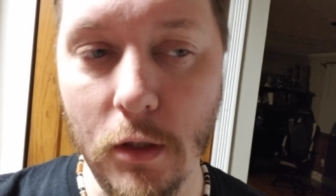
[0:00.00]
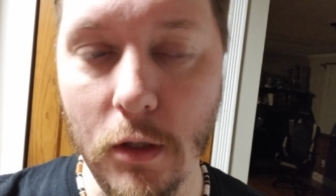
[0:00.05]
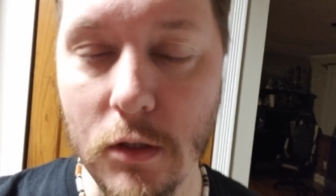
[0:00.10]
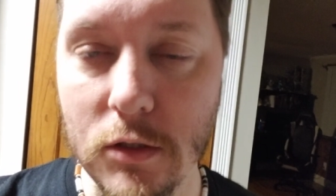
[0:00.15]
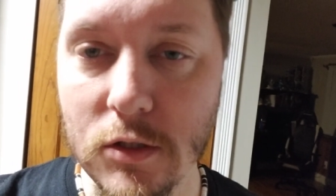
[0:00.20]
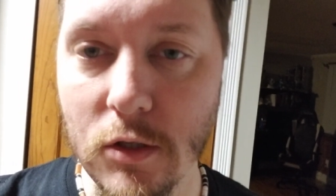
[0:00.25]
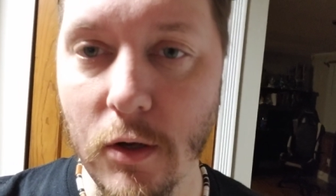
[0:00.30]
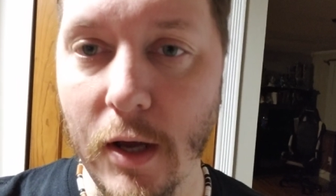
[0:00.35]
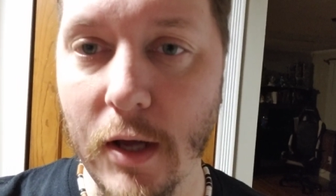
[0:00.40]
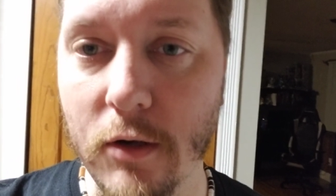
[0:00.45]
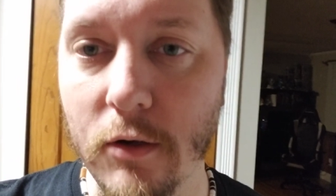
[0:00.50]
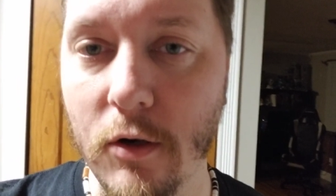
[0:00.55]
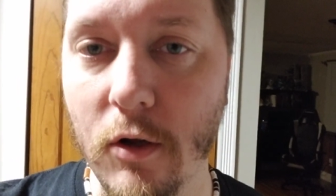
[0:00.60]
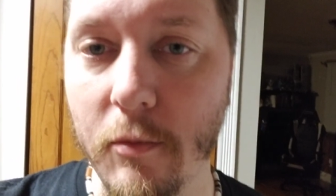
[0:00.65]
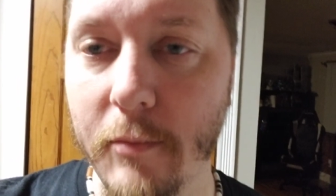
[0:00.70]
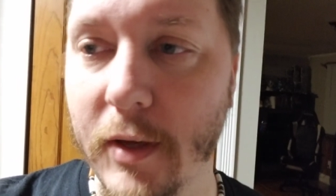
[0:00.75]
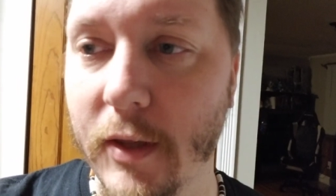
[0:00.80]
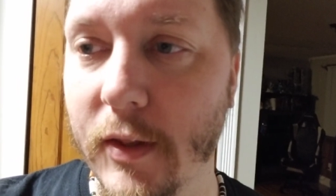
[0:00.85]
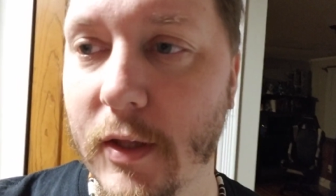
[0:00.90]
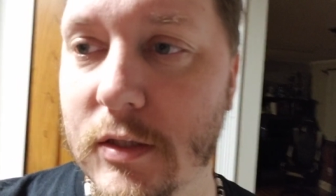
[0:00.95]
So I don't know,
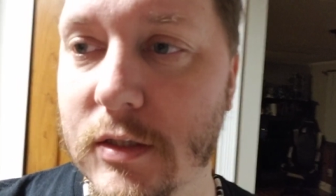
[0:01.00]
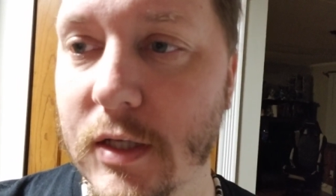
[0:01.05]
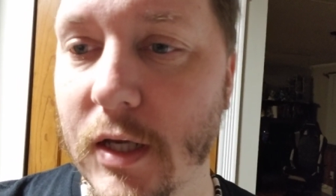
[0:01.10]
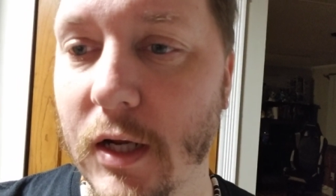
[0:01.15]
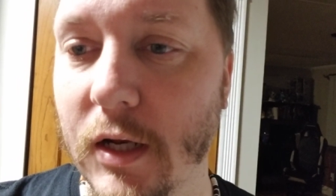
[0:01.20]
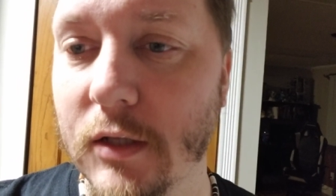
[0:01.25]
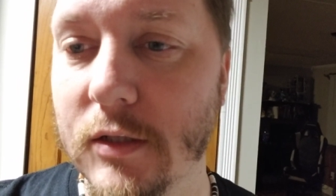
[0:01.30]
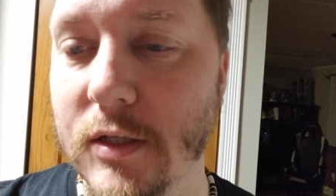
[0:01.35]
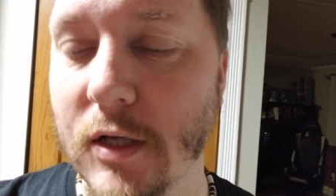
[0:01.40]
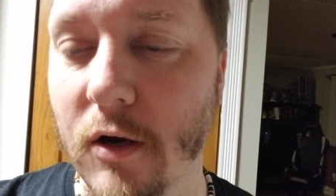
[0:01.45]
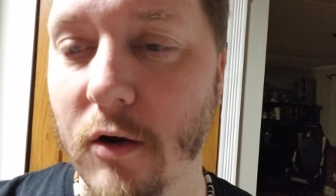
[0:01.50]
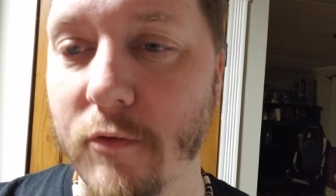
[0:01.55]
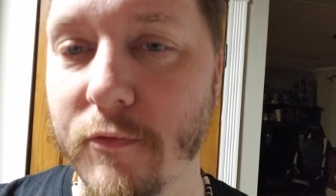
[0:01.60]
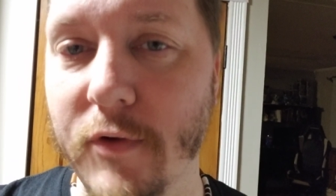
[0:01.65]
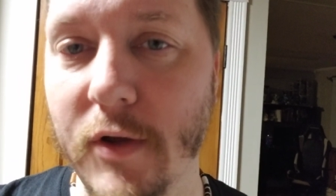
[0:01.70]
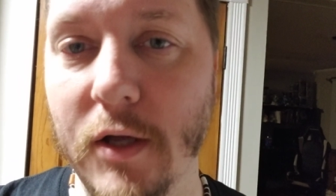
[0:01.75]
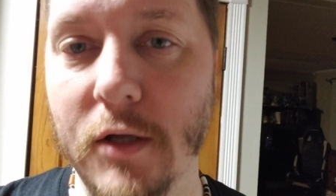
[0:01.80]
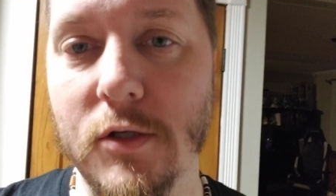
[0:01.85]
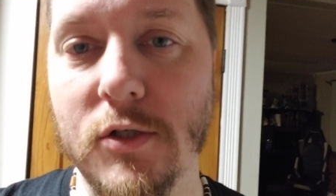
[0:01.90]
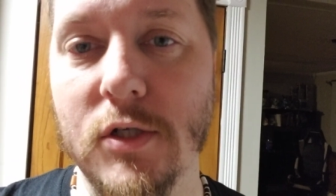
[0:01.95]
man. That's kind of
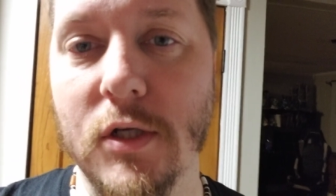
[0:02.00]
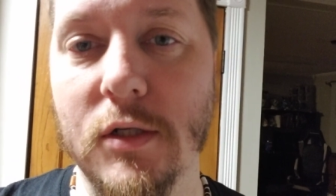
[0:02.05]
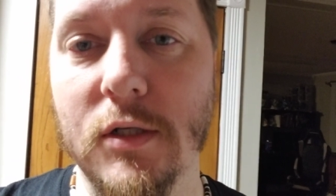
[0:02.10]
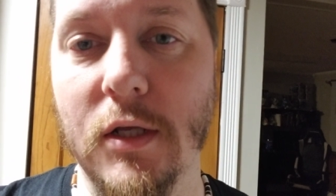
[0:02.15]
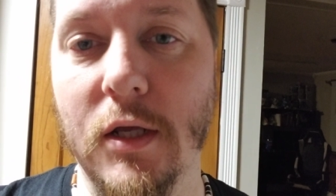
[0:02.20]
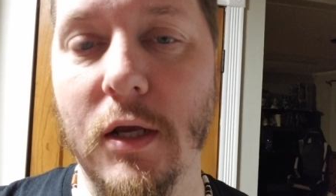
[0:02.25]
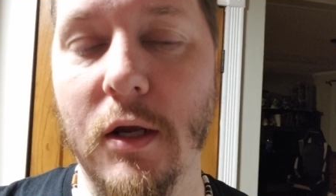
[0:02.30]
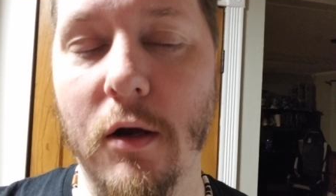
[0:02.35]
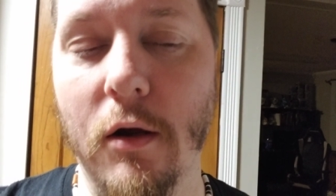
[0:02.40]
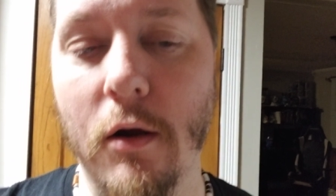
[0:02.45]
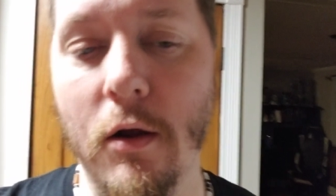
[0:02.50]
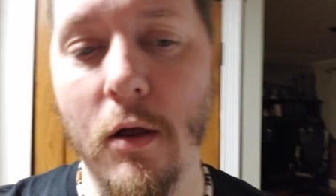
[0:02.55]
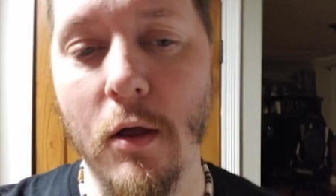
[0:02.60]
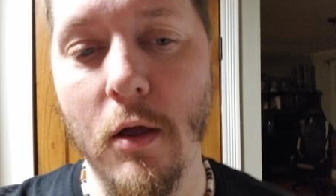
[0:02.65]
terrifying shit to hear.